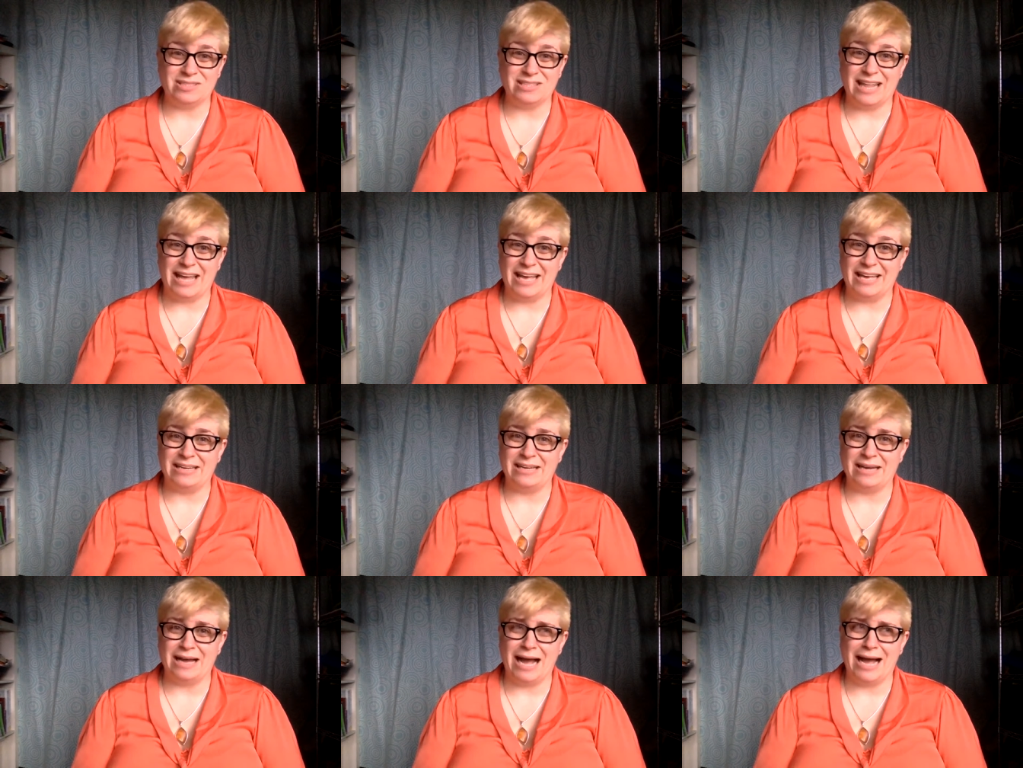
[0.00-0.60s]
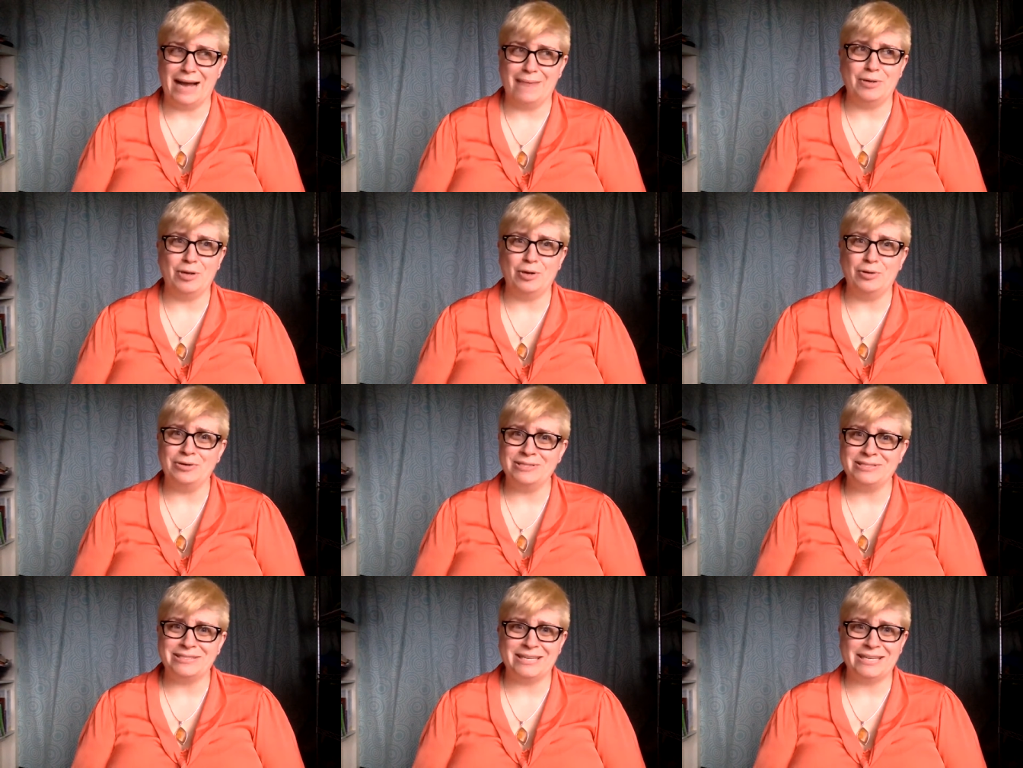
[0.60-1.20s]
like, I'm
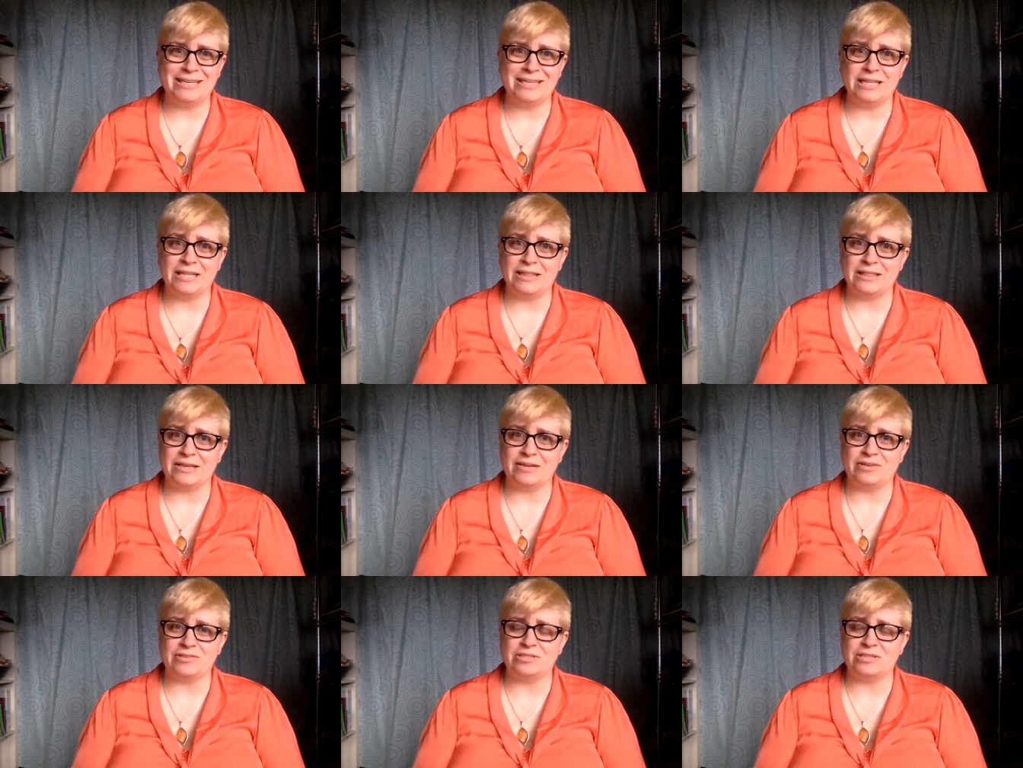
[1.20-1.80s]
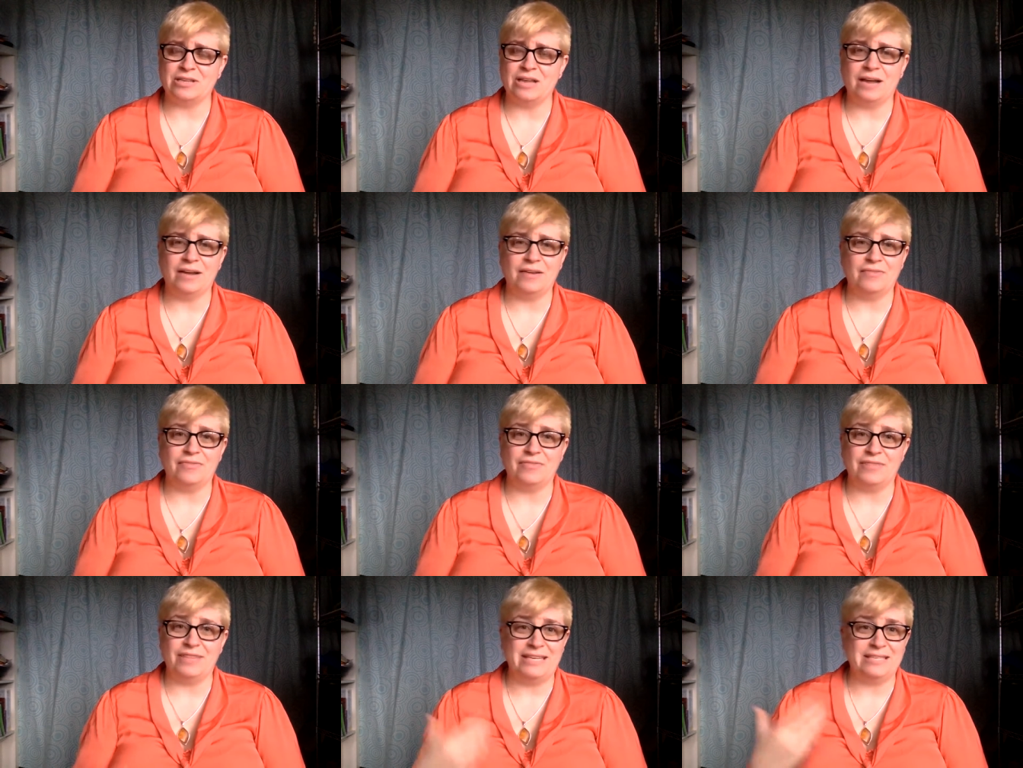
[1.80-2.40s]
noticing that there's none
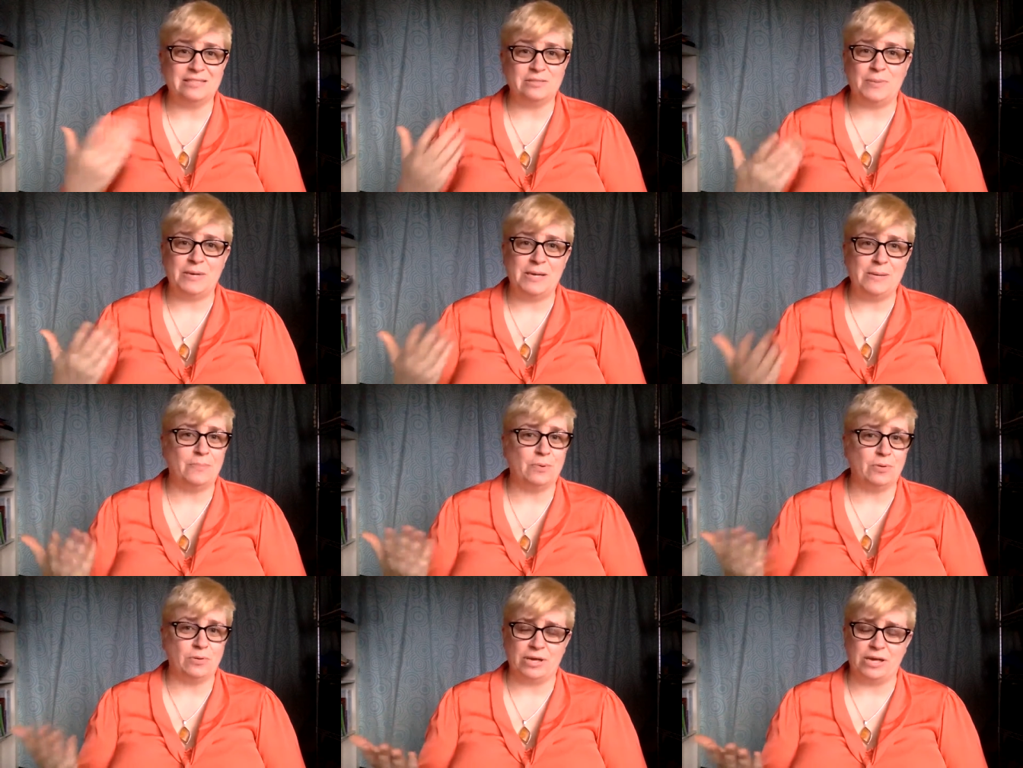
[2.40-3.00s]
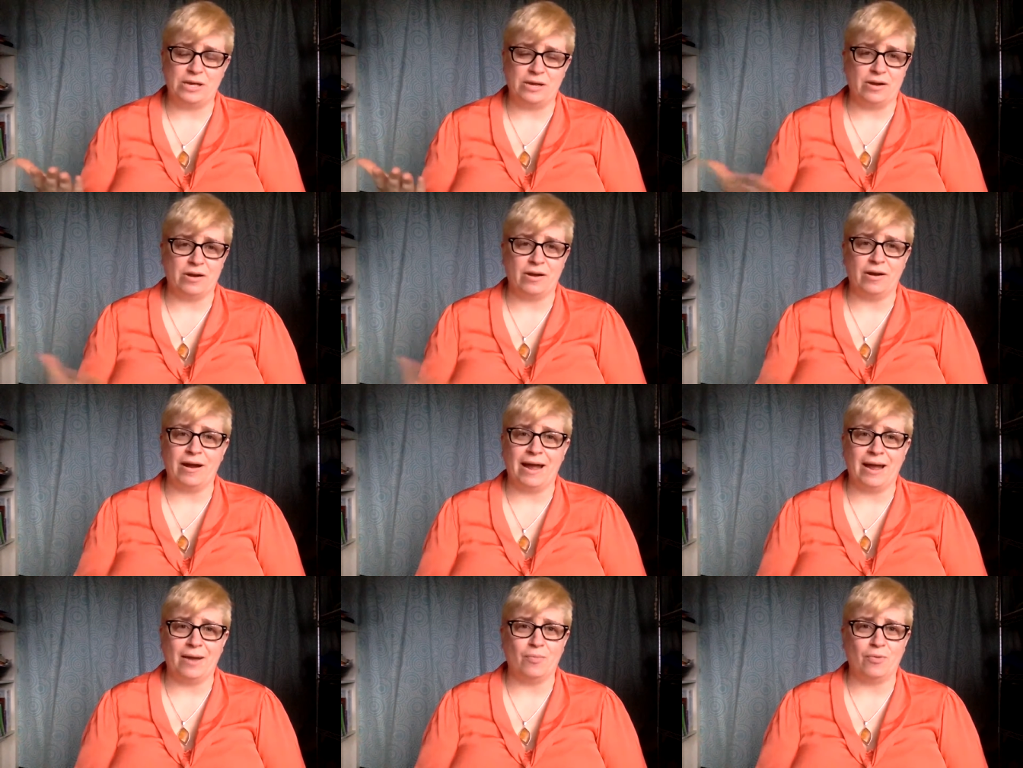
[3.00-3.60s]
of these people
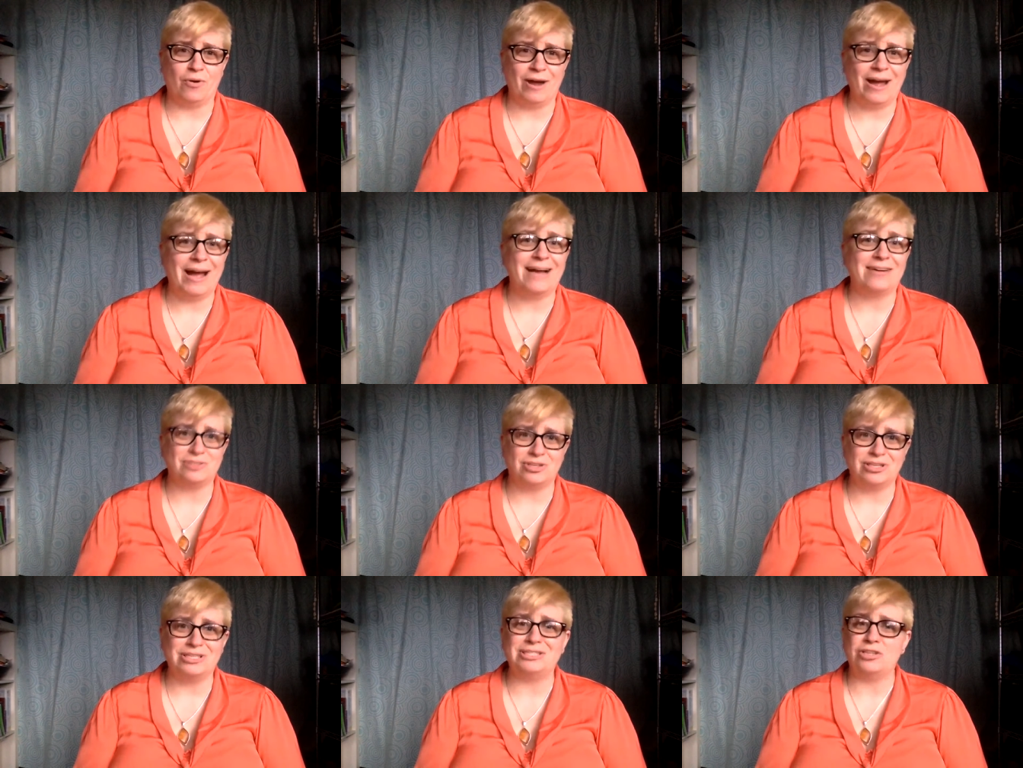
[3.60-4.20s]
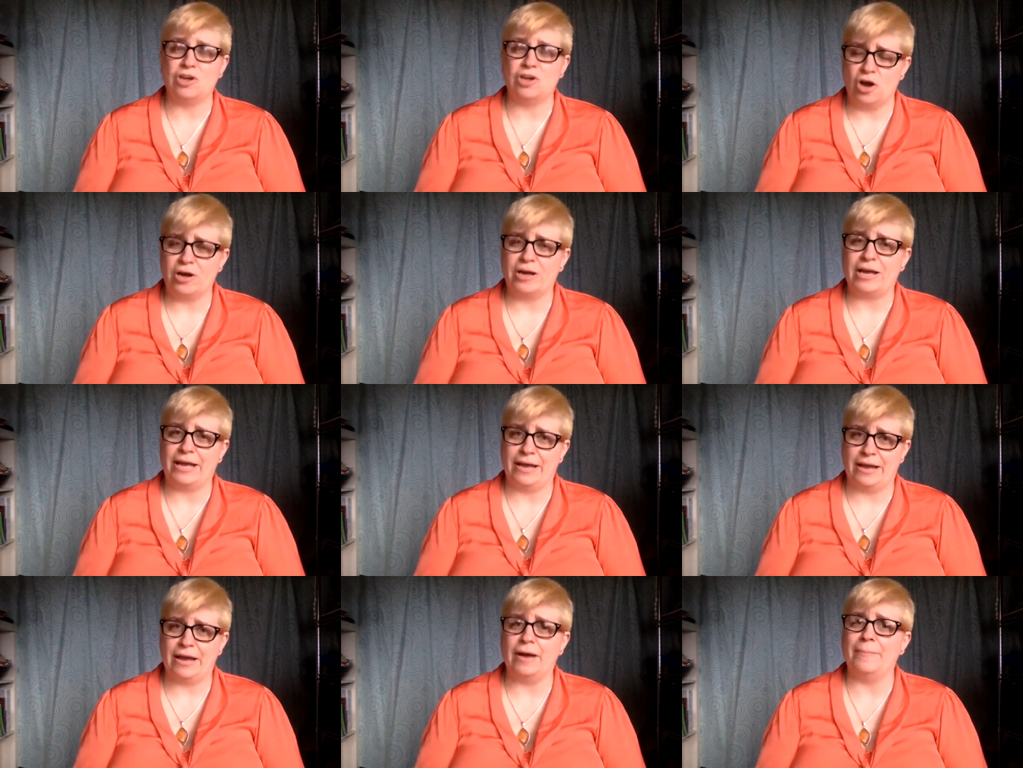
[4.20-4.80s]
here, and we're actually
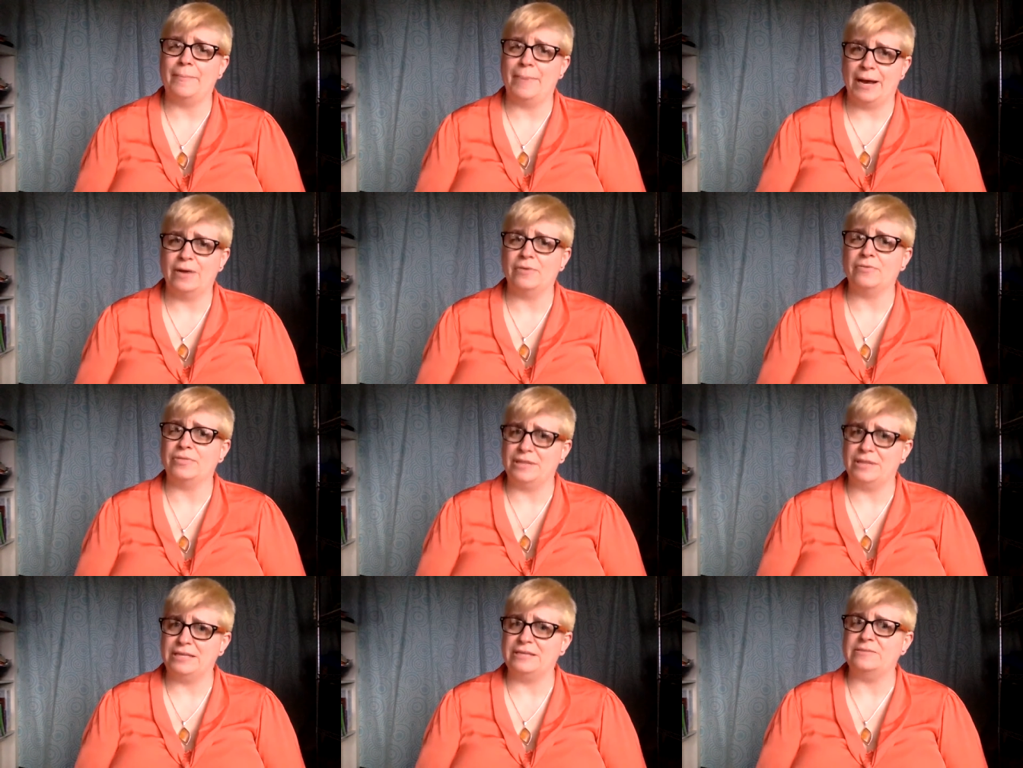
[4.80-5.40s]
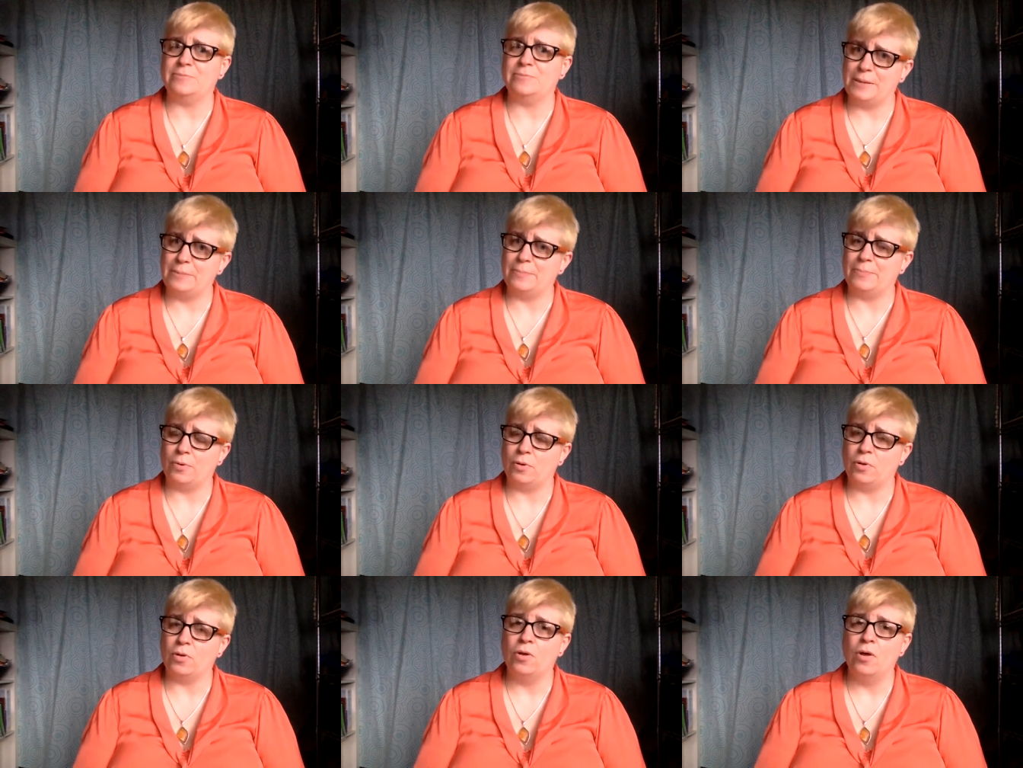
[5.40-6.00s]
talking about these
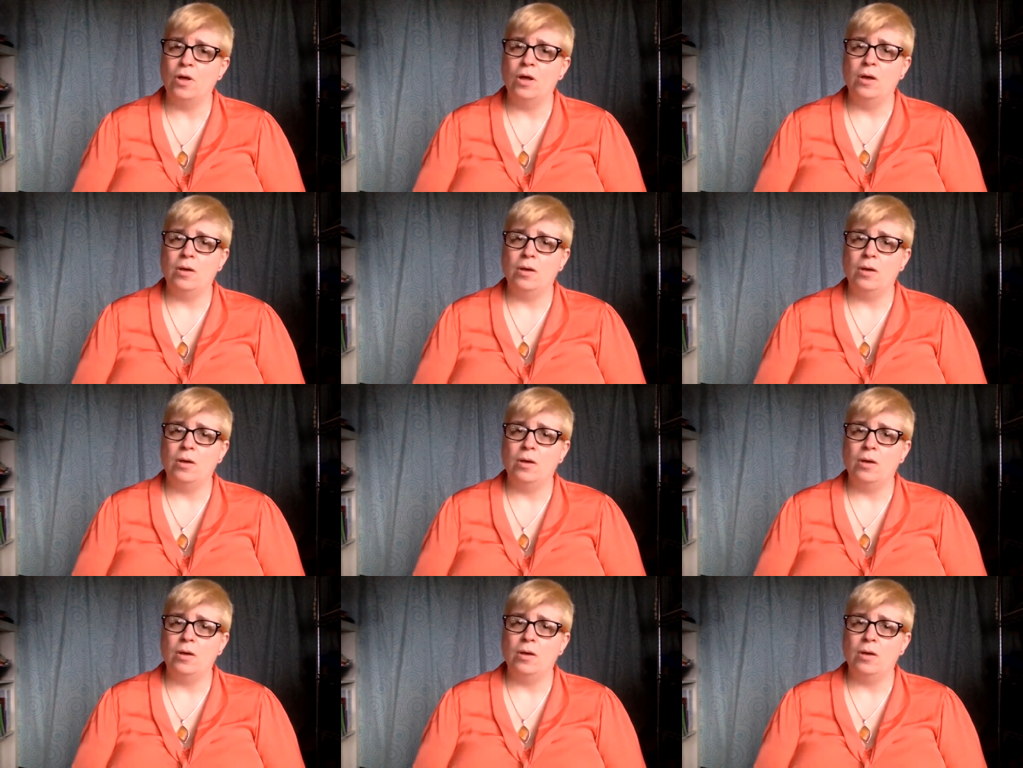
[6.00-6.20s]
people.